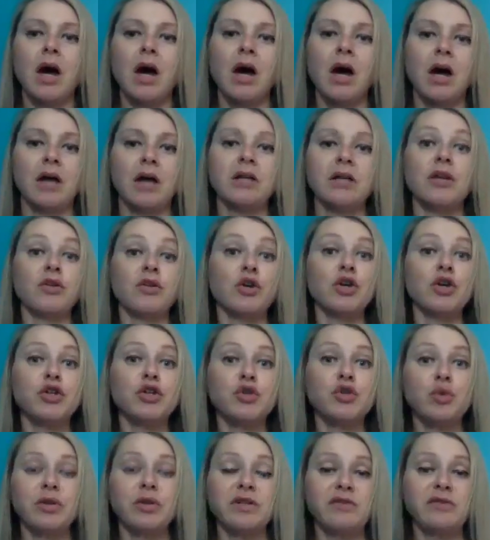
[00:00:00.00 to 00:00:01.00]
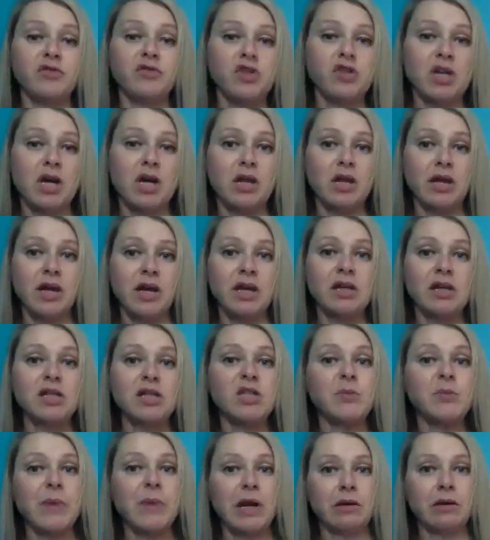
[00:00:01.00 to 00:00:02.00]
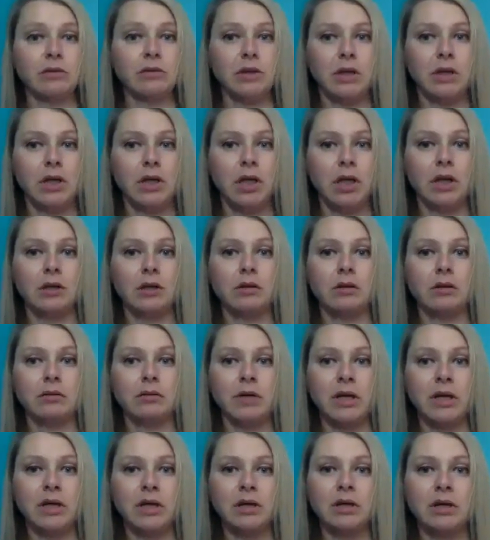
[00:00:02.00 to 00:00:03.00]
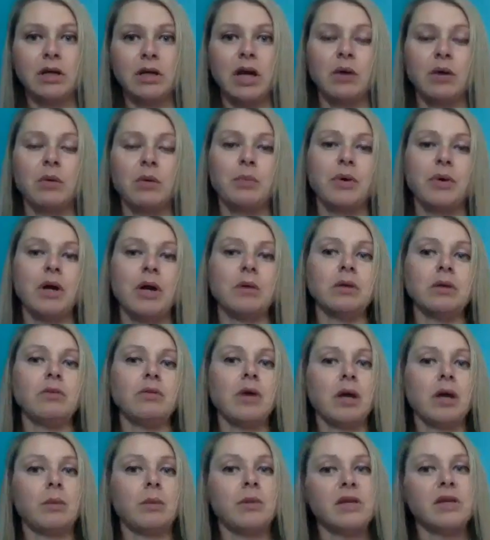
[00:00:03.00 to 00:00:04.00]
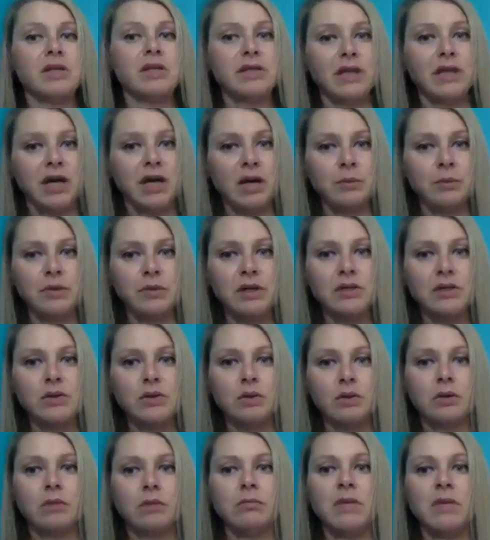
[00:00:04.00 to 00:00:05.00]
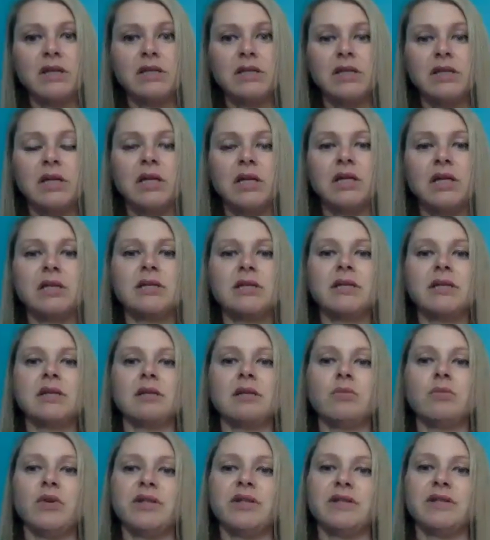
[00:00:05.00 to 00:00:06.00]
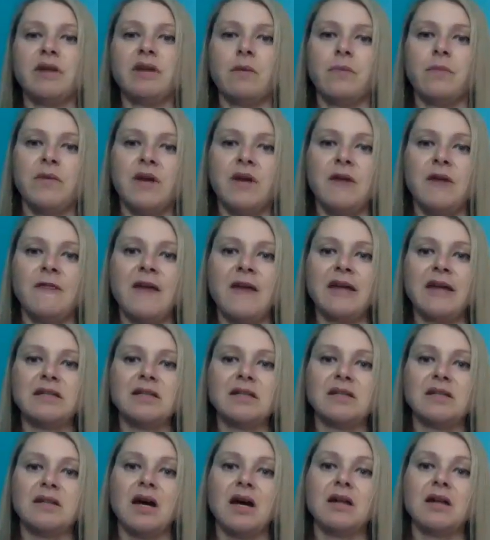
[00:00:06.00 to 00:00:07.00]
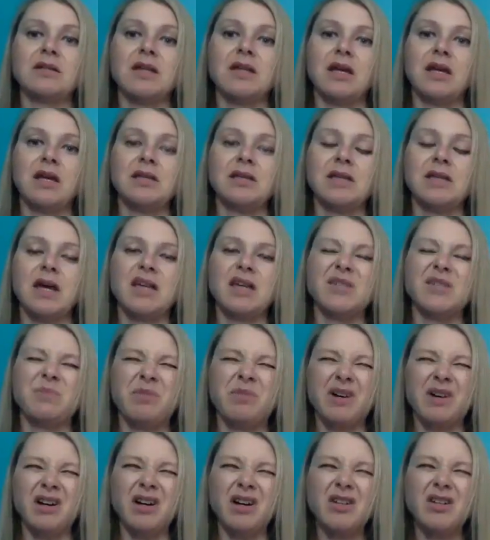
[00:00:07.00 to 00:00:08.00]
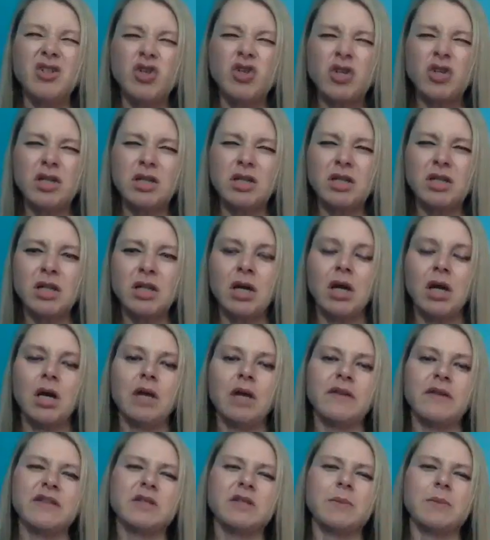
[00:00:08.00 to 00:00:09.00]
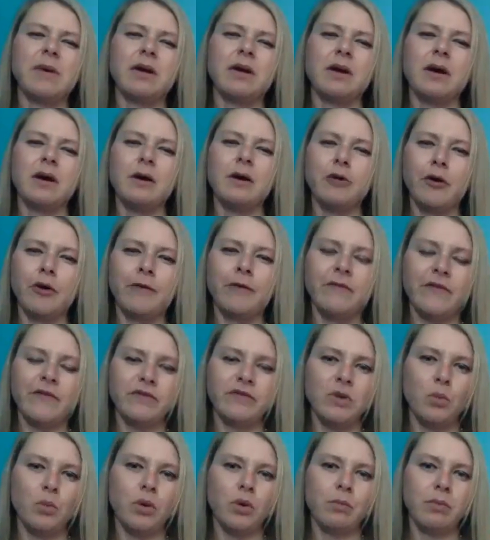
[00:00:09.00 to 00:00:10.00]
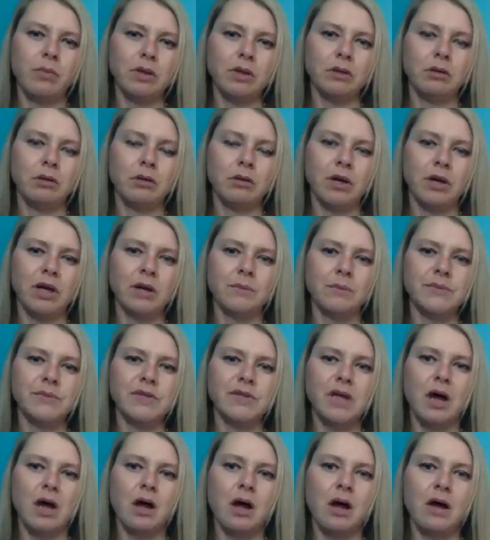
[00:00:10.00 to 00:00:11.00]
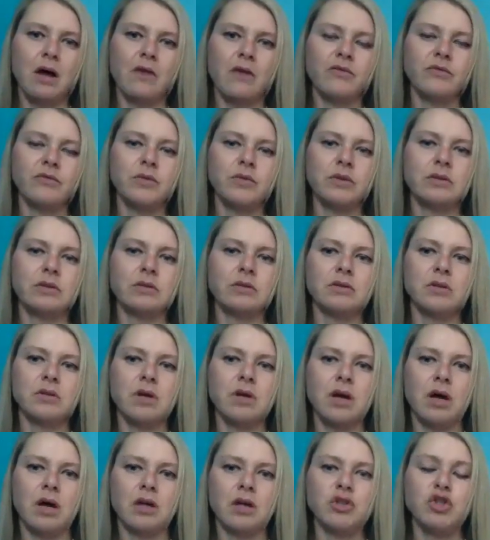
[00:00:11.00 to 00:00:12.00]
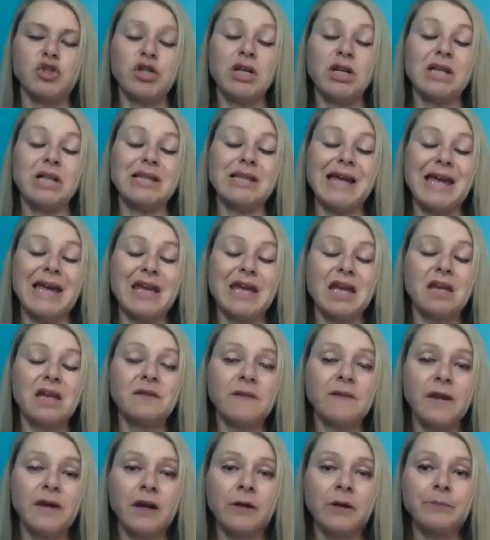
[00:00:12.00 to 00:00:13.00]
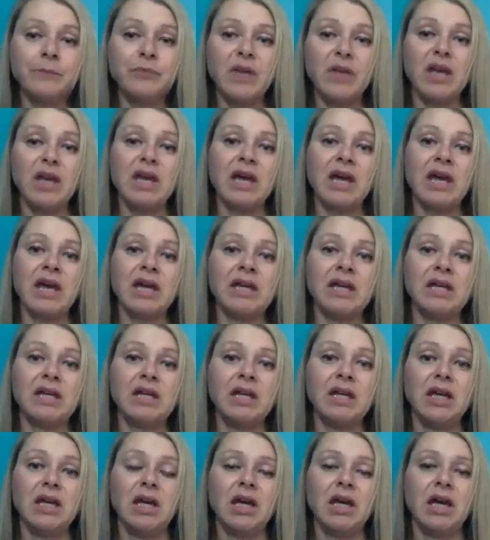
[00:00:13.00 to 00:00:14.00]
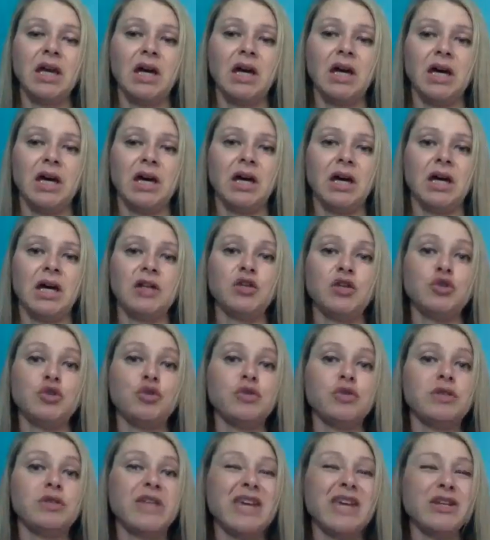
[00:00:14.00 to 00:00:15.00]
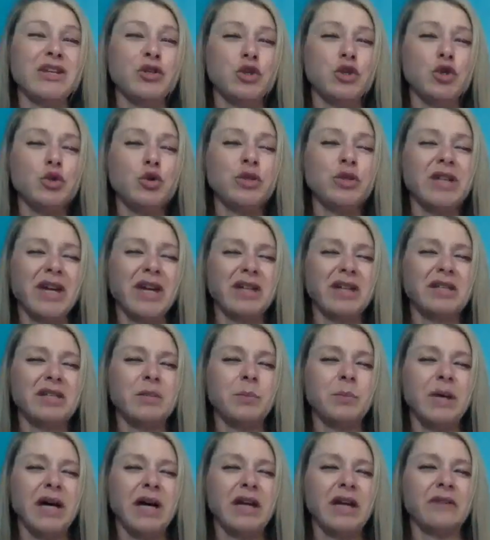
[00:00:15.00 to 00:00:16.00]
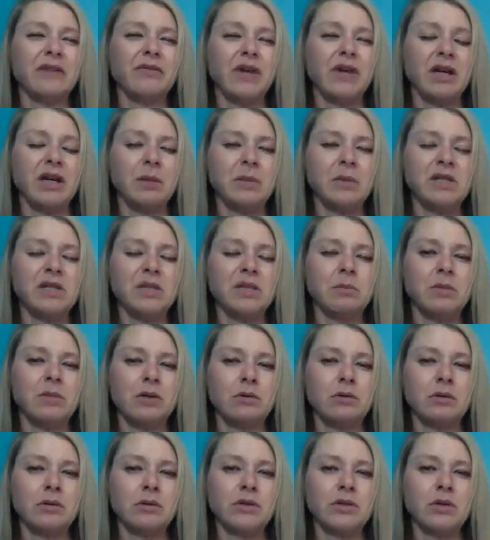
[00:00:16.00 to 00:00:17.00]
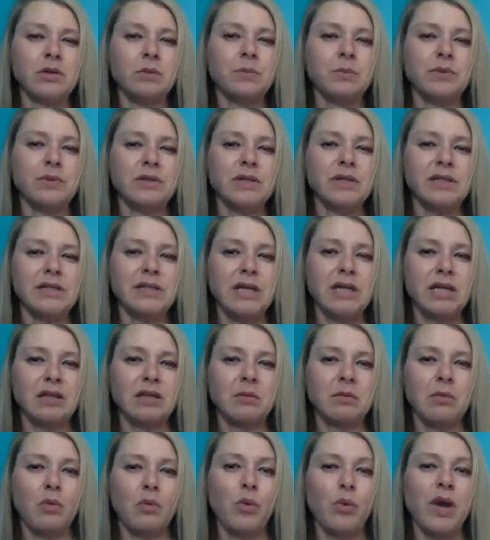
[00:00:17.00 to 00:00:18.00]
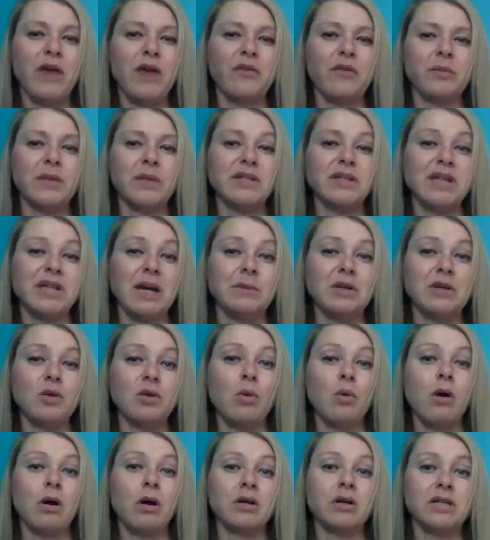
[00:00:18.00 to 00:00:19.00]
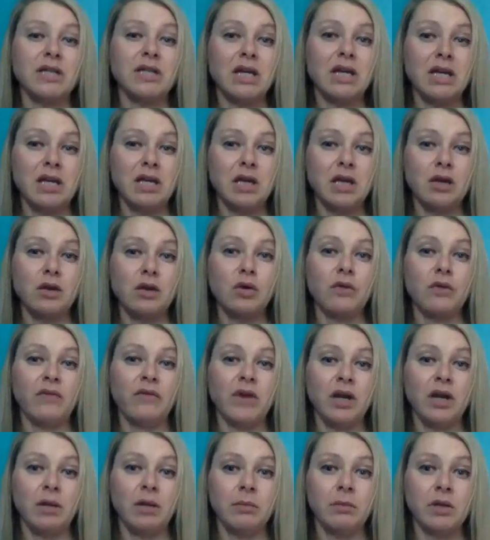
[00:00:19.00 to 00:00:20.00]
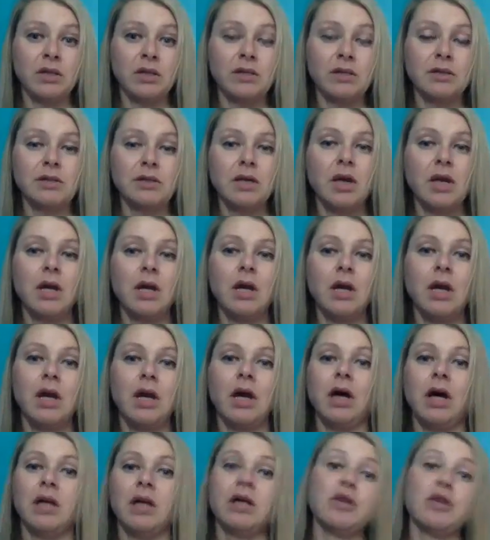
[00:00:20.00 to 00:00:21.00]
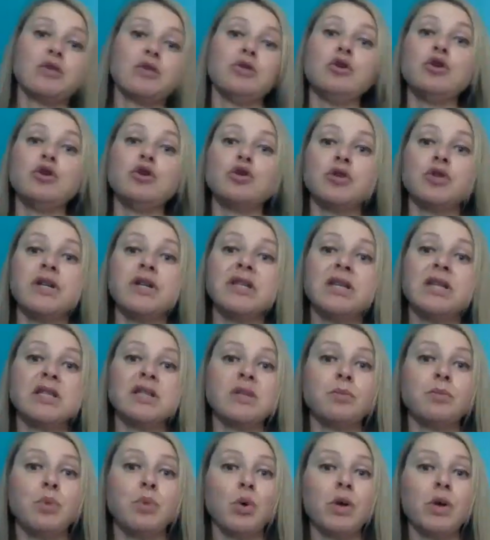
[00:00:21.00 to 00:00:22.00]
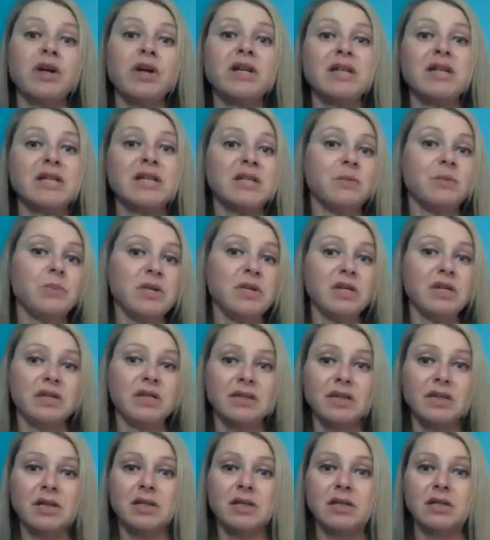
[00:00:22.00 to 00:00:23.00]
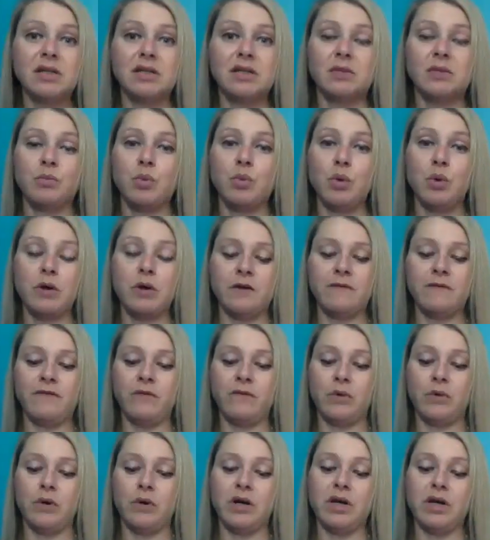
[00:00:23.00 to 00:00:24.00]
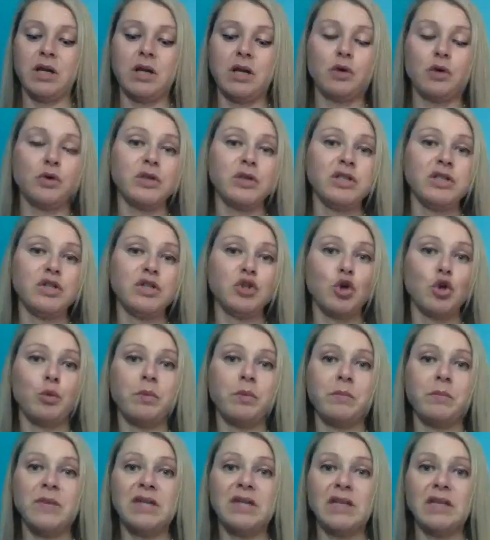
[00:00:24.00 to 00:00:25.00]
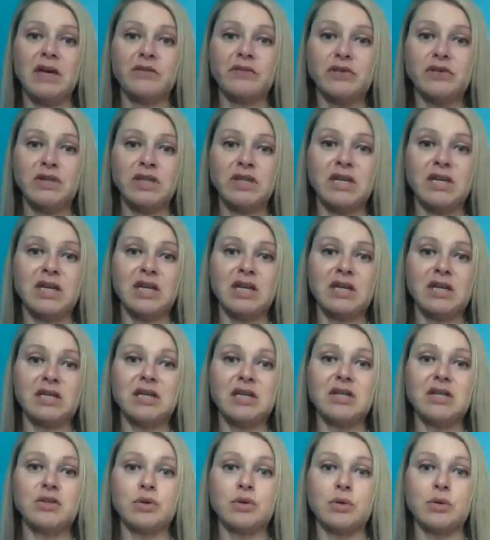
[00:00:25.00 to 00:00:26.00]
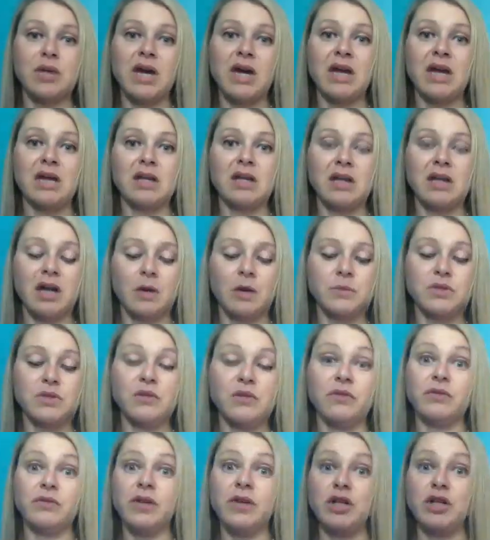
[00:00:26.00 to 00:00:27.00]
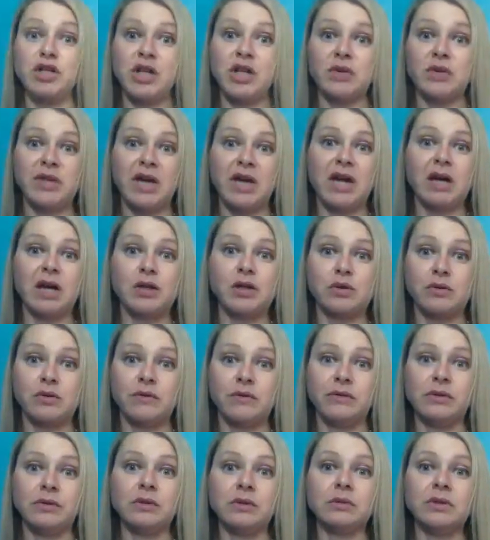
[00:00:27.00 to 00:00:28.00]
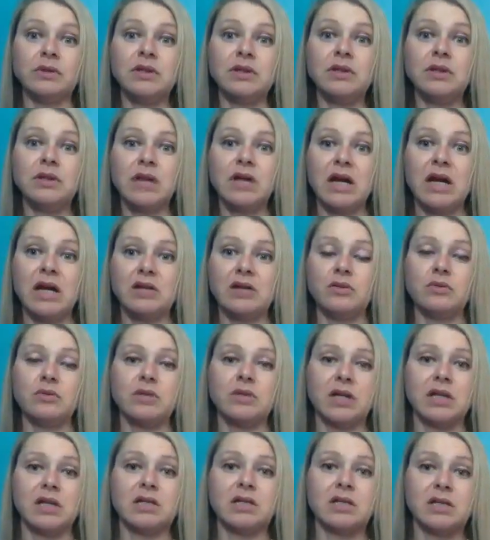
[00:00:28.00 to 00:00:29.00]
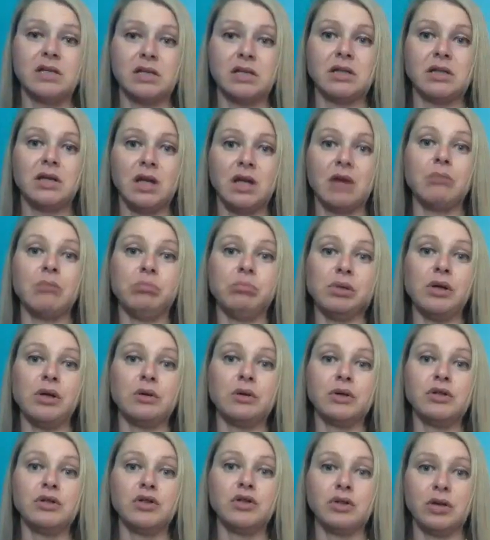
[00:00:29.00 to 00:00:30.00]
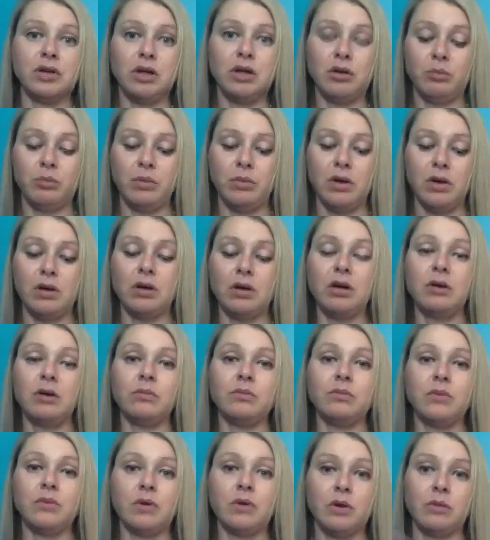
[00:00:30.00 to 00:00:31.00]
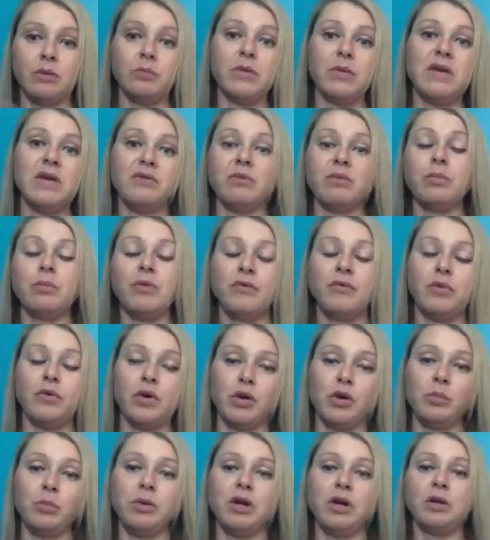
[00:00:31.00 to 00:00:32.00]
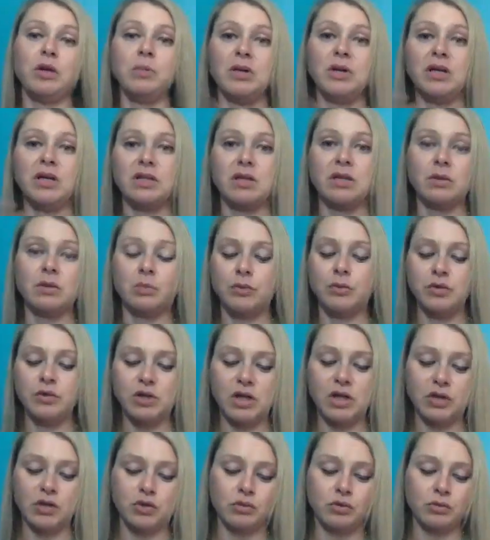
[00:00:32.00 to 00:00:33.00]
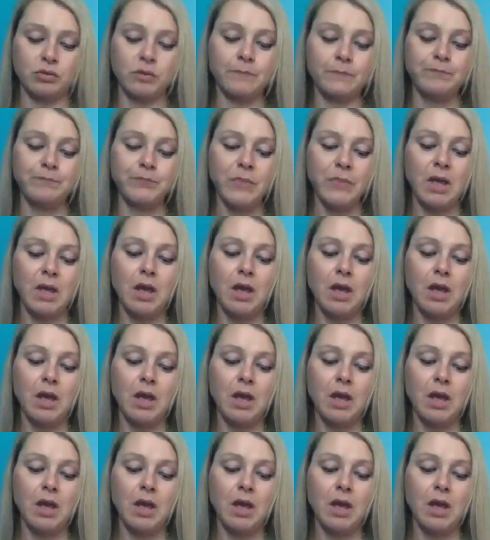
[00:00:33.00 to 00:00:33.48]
Another good source of GLA is spirulina and chlorella. I would probably recommend the tablets, or mixing it in with something that does not taste as pungent. That's about 151 milligrams of GLA in there. Again, they do tend to bind vitamins and minerals, so please take them away from the time that you are taking your vitamins. Another nutrient that's important is B6. It's important for increasing dopamine levels in the kidney, so that it helps to flush out that extra fluid that you tend to get bloated during your period, or even before your period, because of the progesterone.